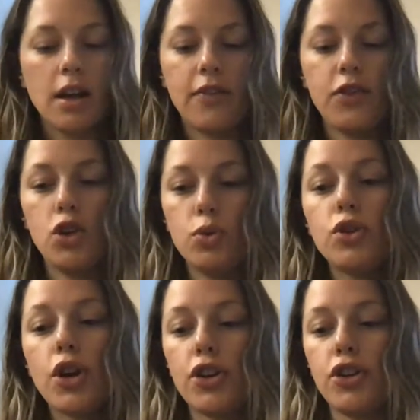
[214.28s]
If you
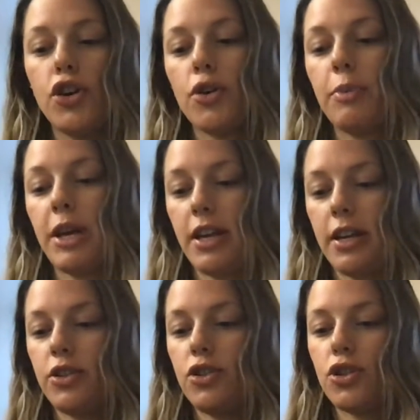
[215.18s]
turn your
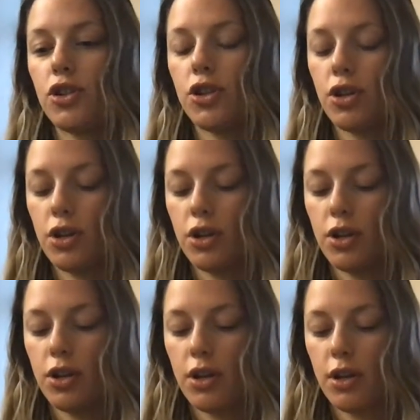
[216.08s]
page,
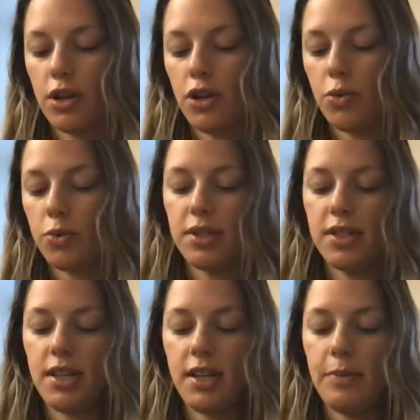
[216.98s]
you will
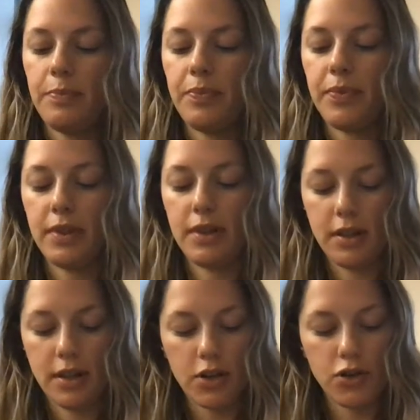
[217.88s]
see
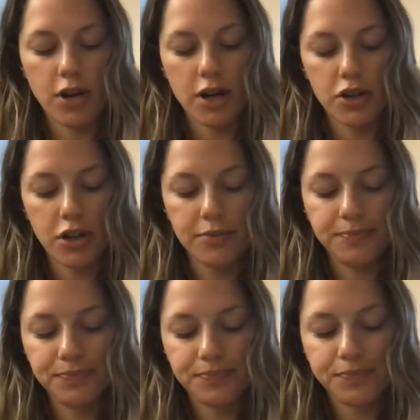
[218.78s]
Introduction.
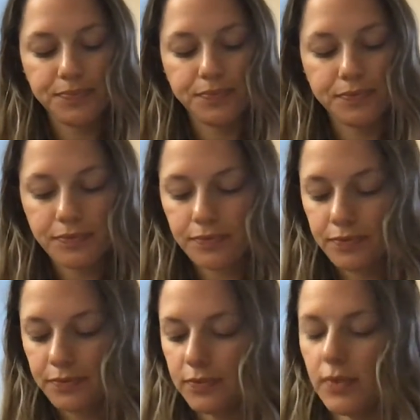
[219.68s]

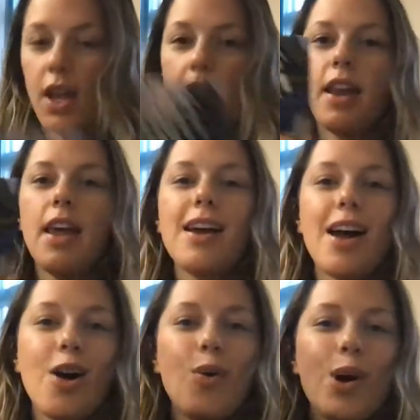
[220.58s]
And
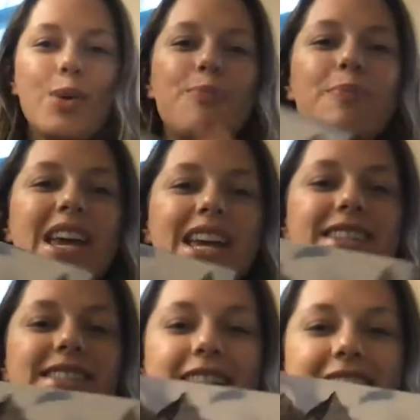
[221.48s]
how
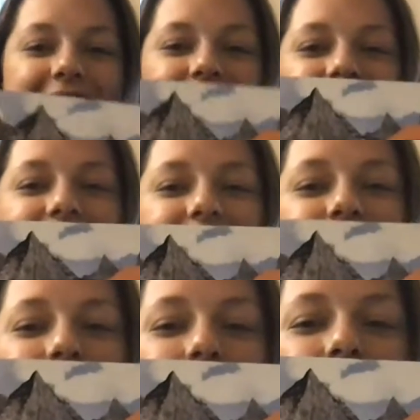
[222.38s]
amazing is
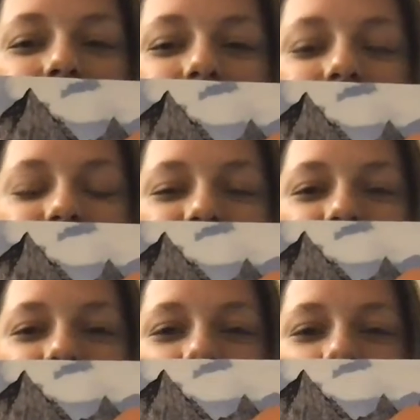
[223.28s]
this page? I just think
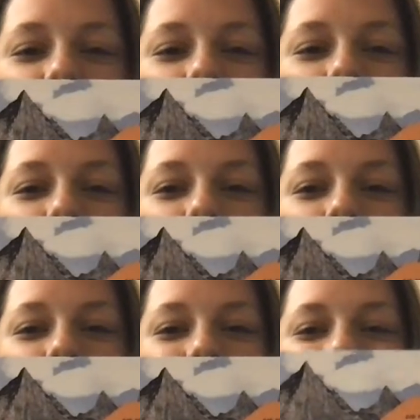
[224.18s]
it's so
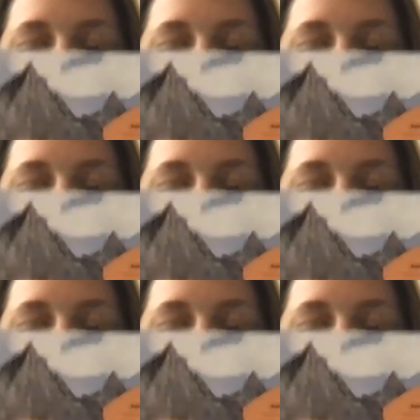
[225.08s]
cool.